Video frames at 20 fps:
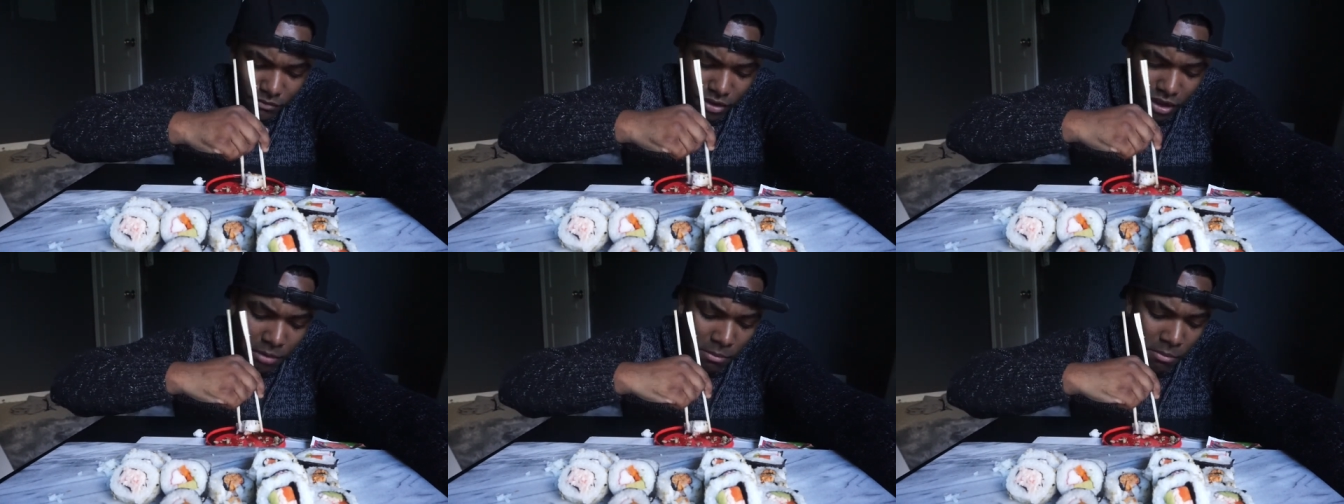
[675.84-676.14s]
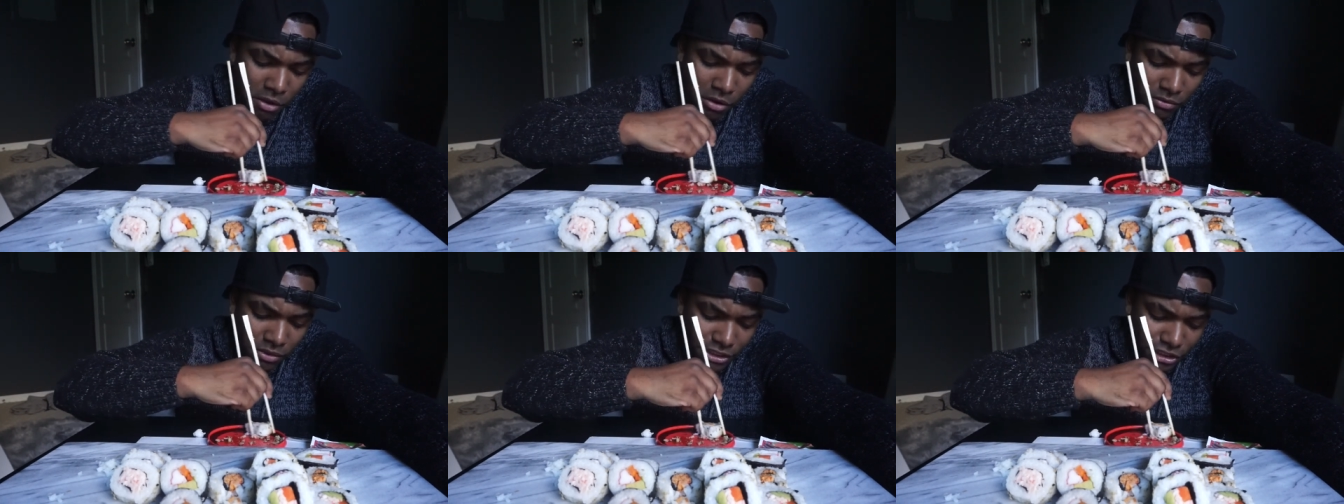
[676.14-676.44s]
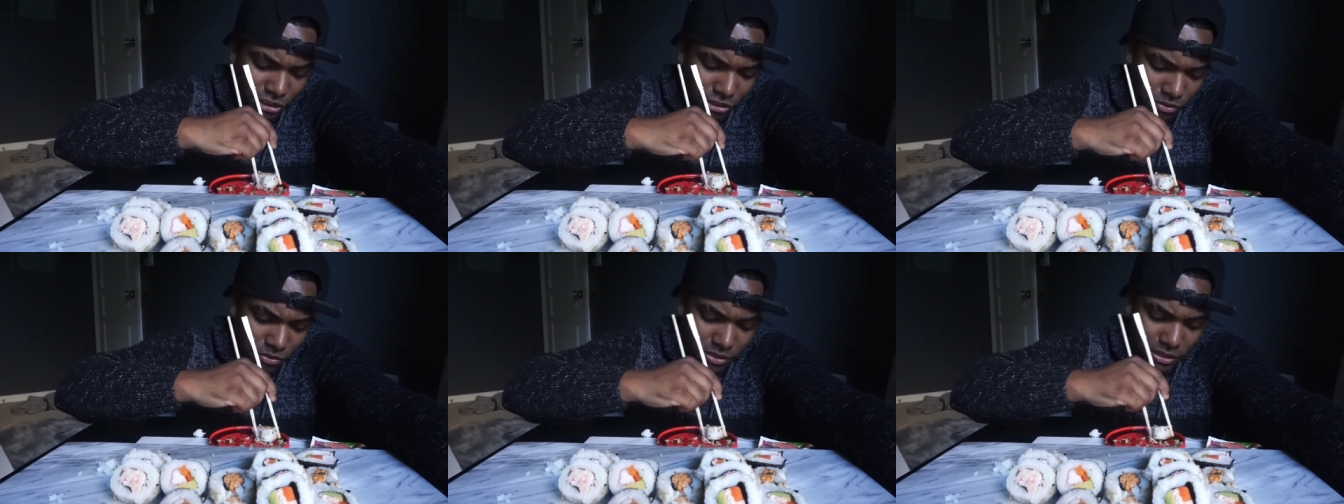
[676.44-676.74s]
I'm always
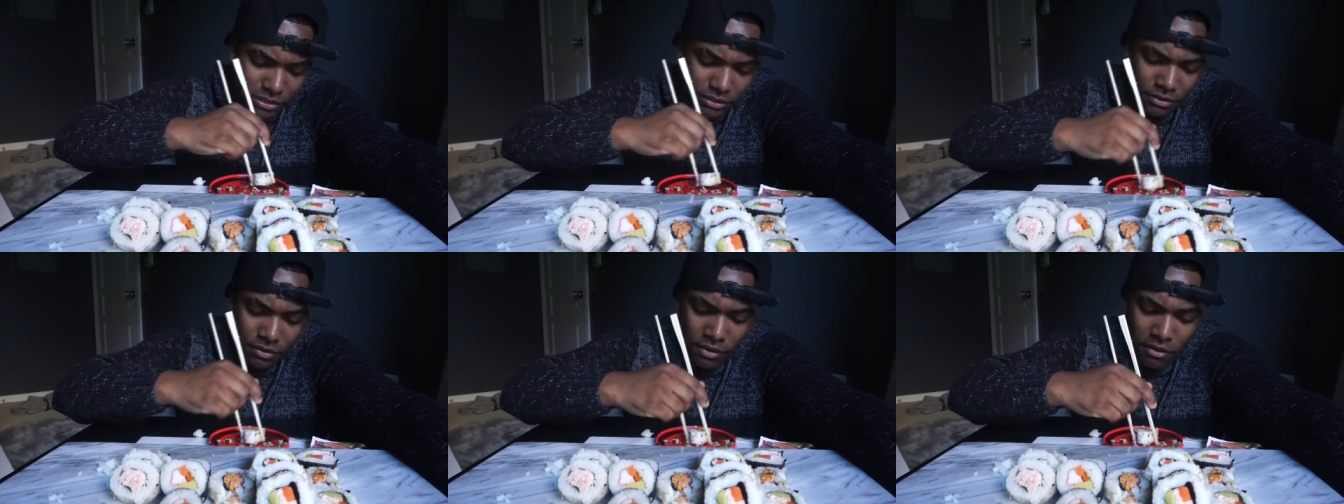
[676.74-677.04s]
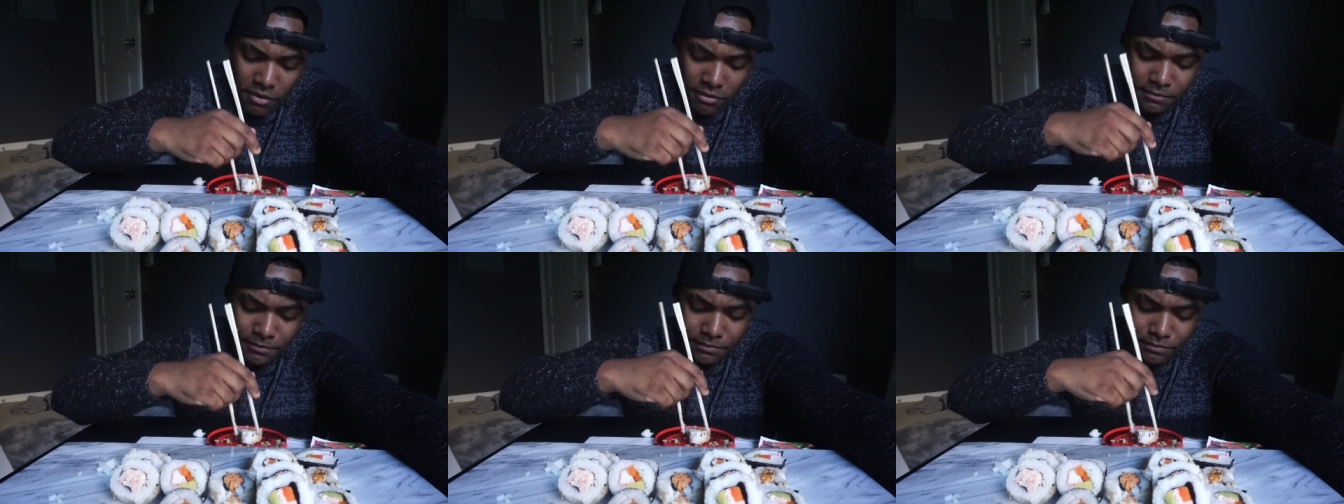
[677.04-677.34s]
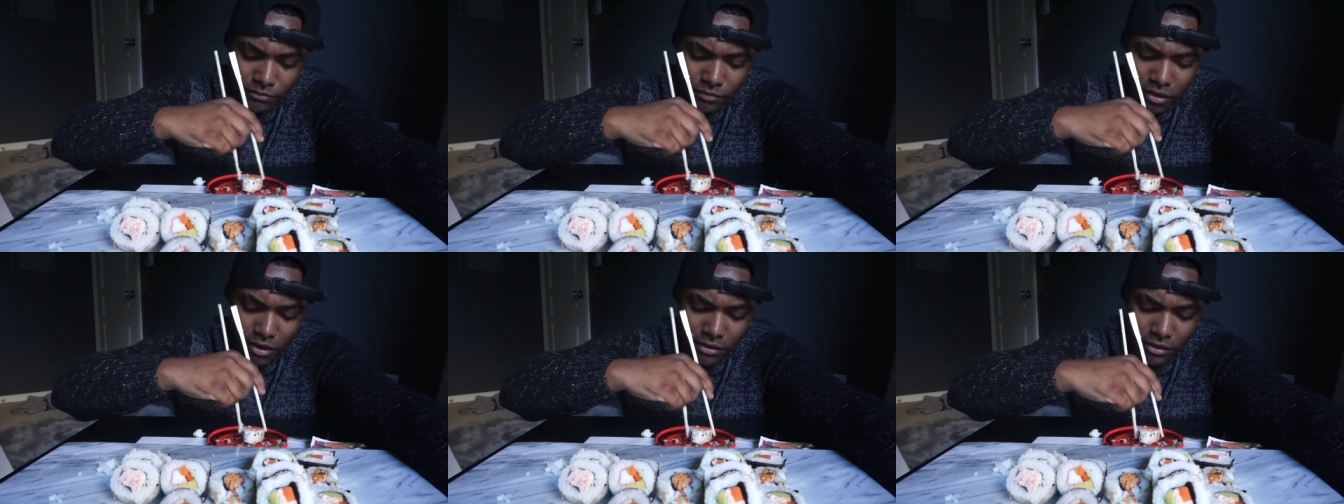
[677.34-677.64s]
showing
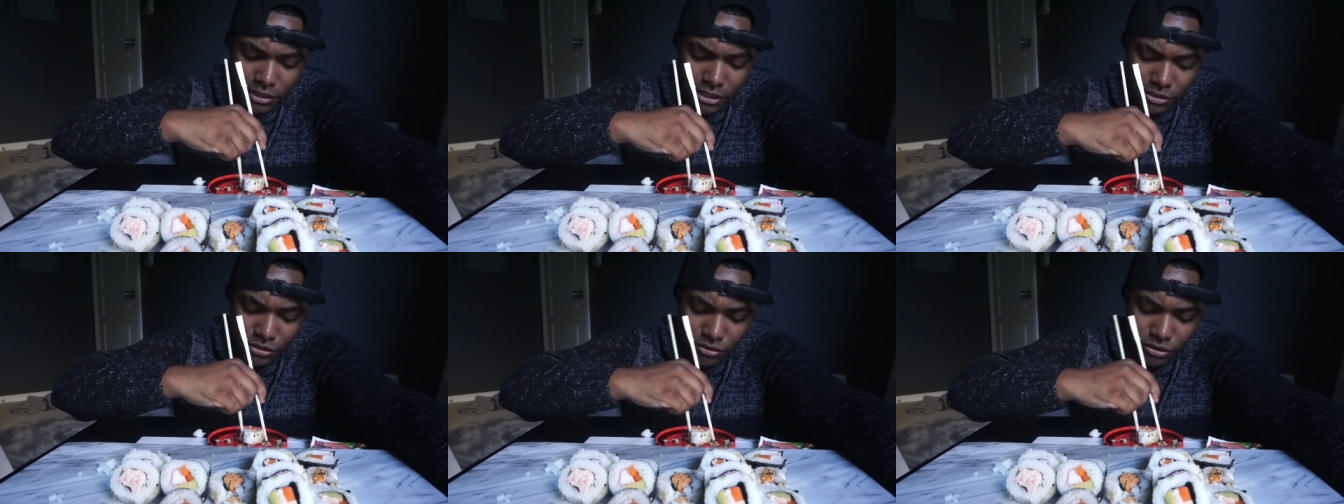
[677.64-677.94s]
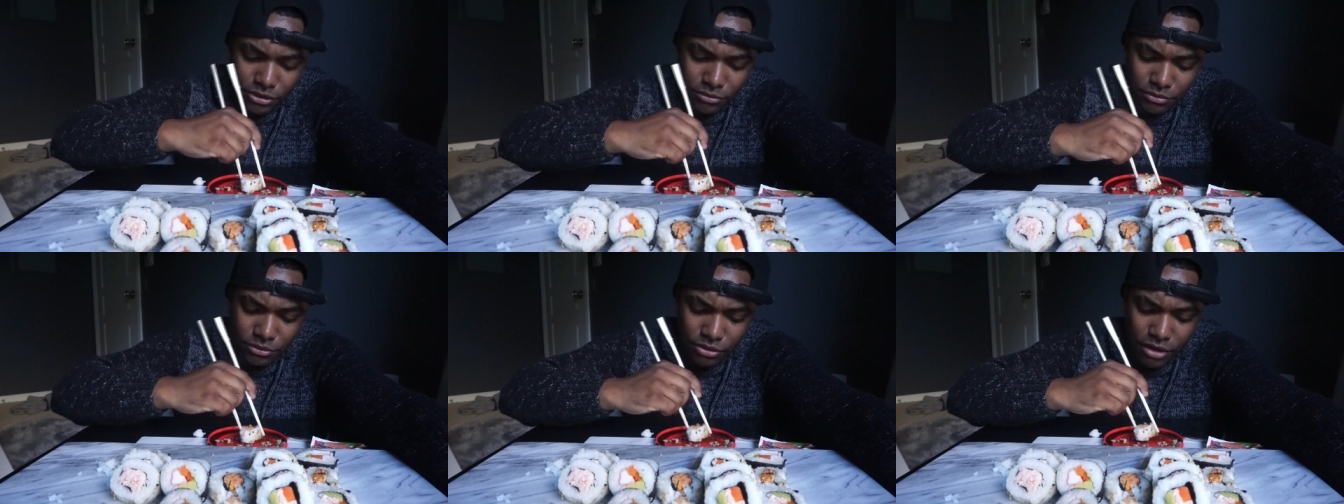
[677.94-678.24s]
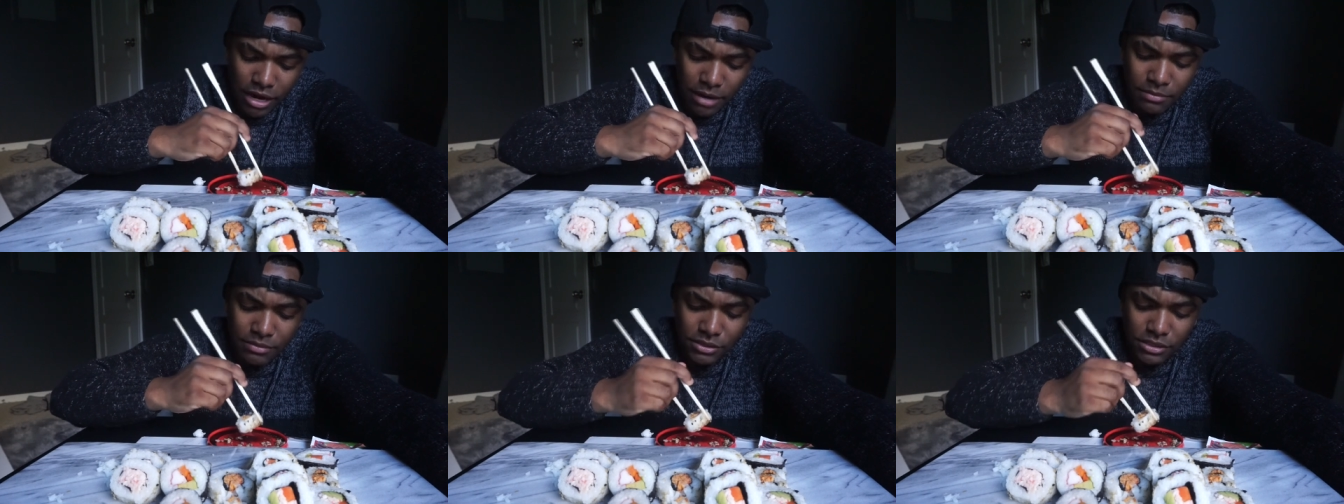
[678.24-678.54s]
little
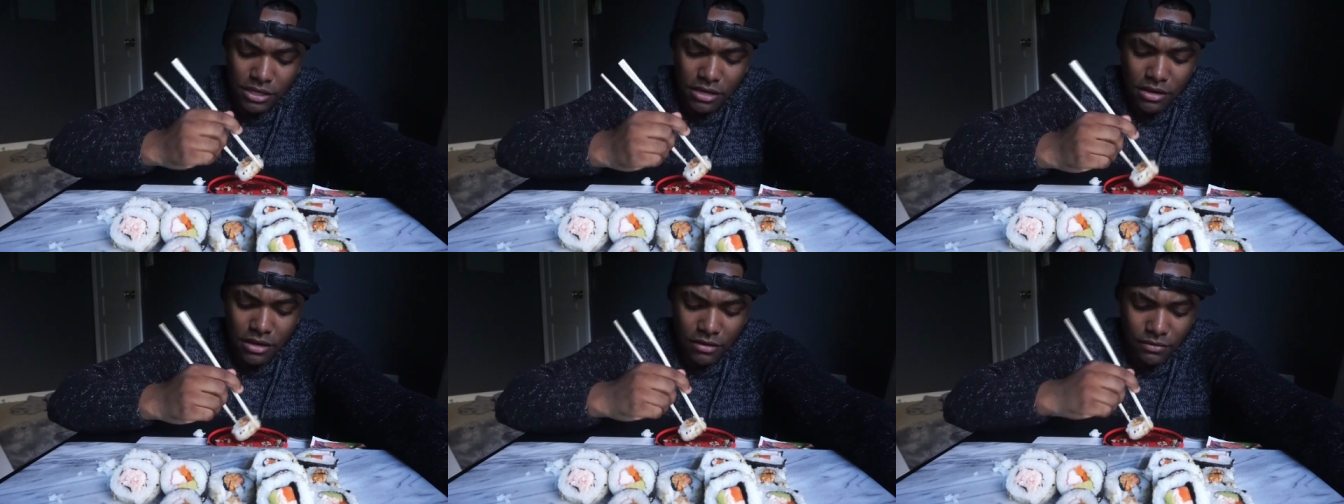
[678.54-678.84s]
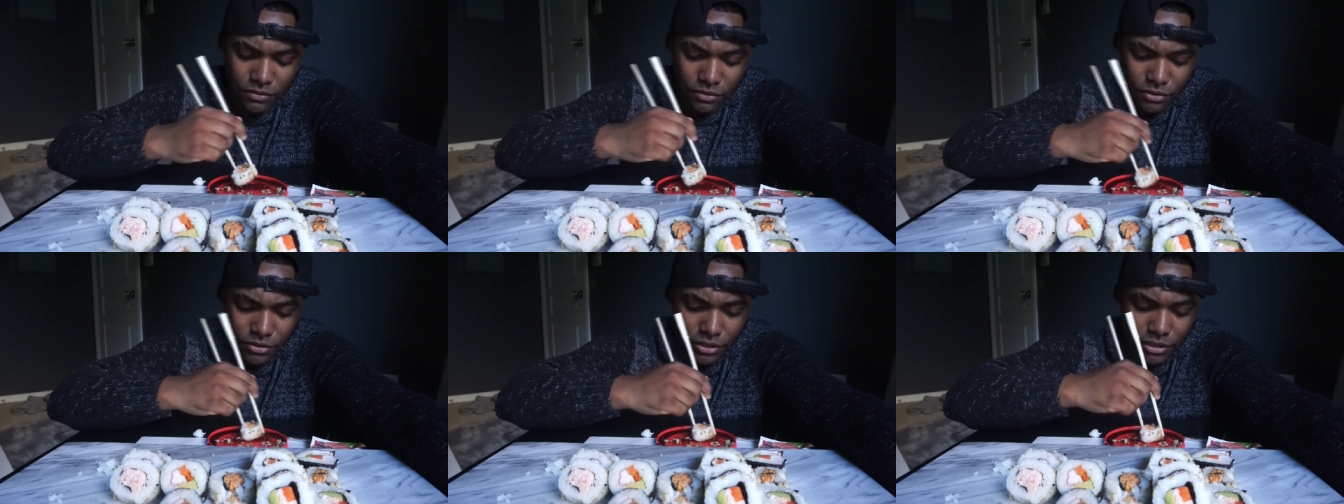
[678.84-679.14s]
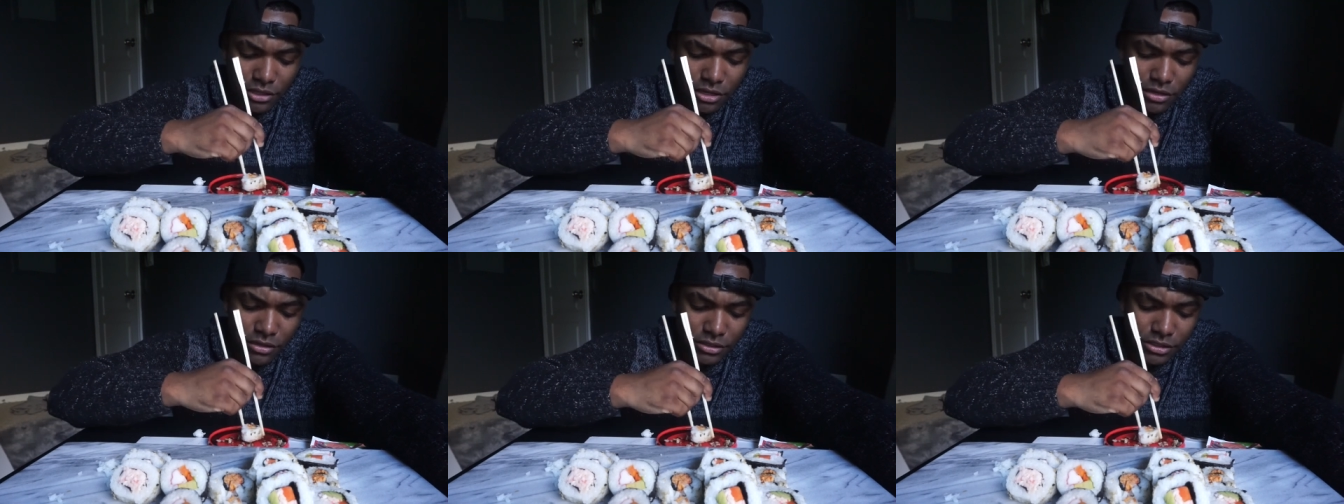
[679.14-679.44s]
subscribers love or
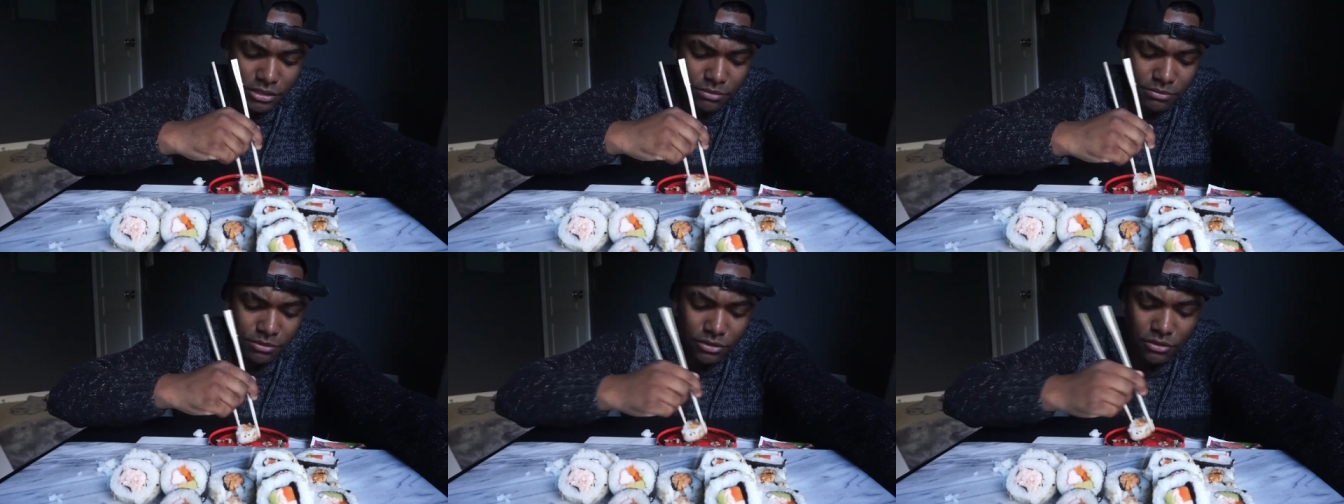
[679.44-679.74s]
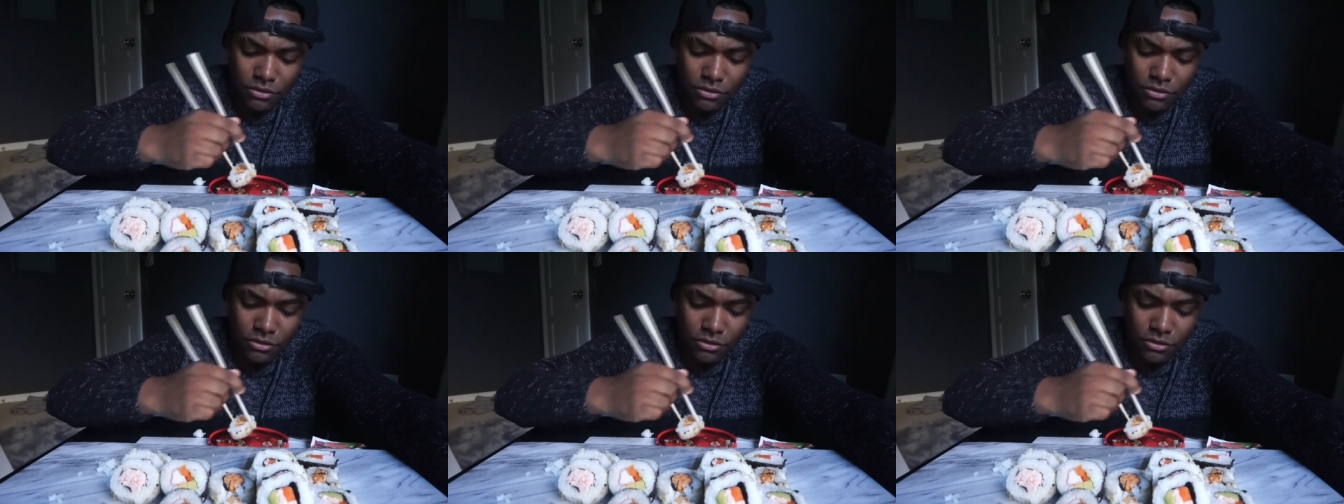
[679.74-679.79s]
young sub